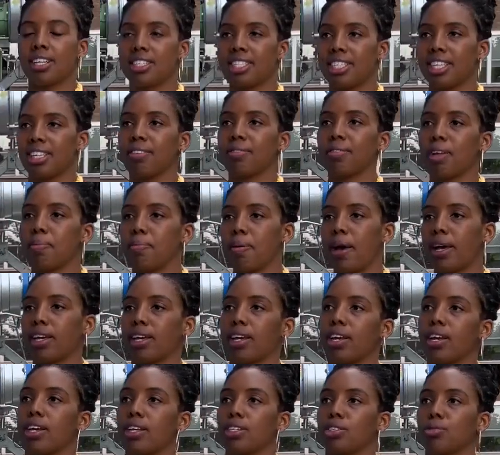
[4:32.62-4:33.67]
Silvia
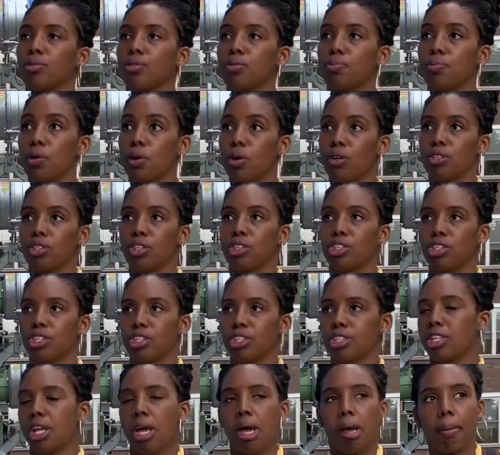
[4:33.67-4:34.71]
Pankhurst was born
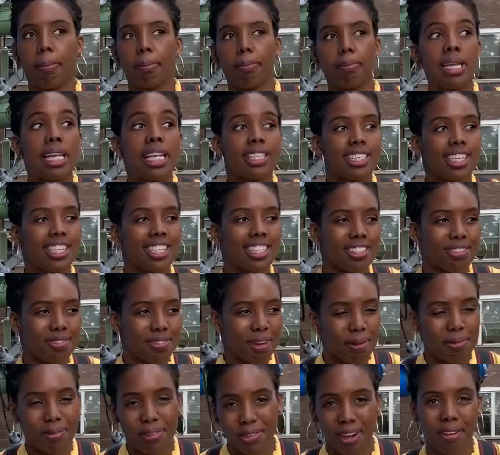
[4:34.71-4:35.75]
just metres
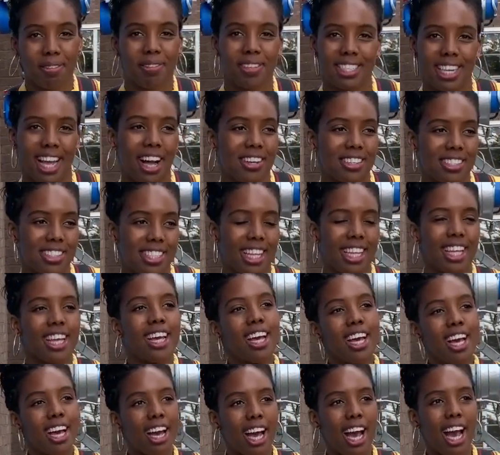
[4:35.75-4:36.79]
from Trafford House, like
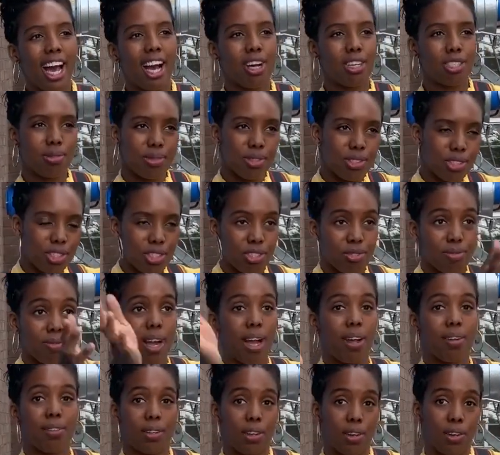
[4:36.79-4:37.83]
her house was just
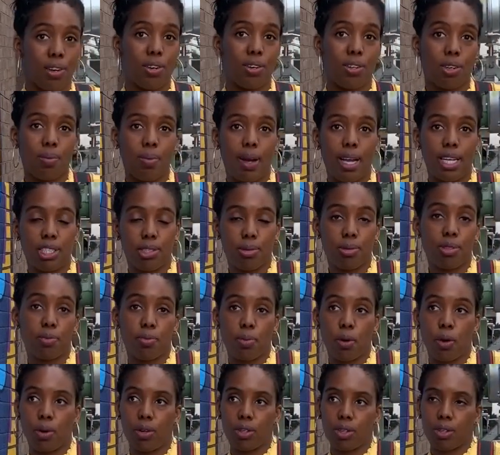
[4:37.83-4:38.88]
round the corner where she was
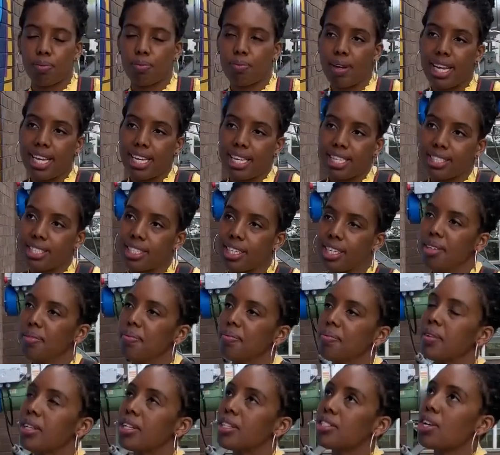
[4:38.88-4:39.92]
born and raised.
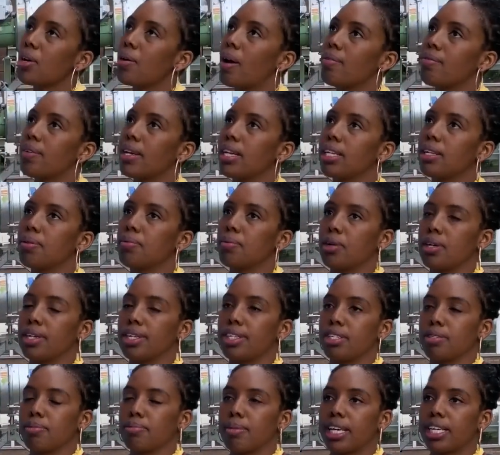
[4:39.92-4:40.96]
So I really
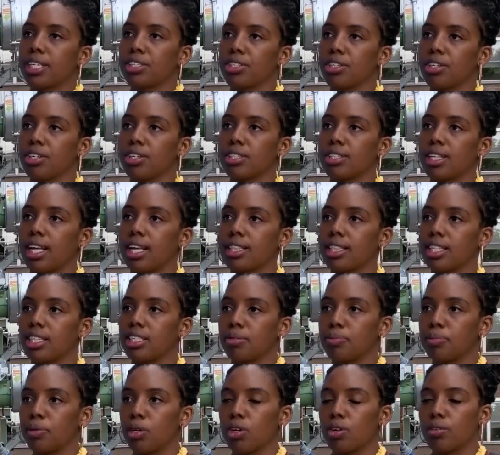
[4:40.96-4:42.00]
wanted to make sure that
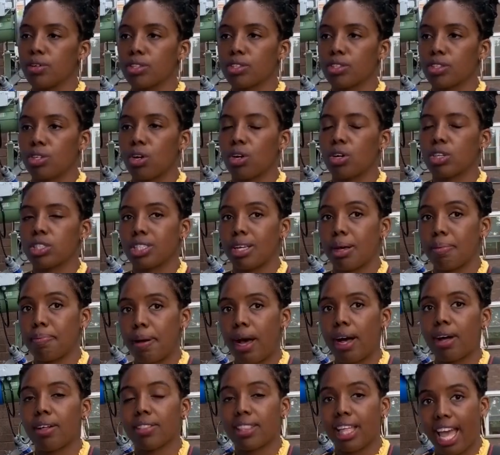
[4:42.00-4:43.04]
this mural talks
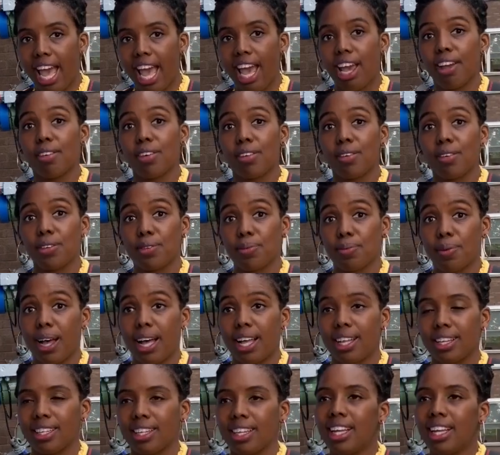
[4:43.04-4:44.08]
about the area as well.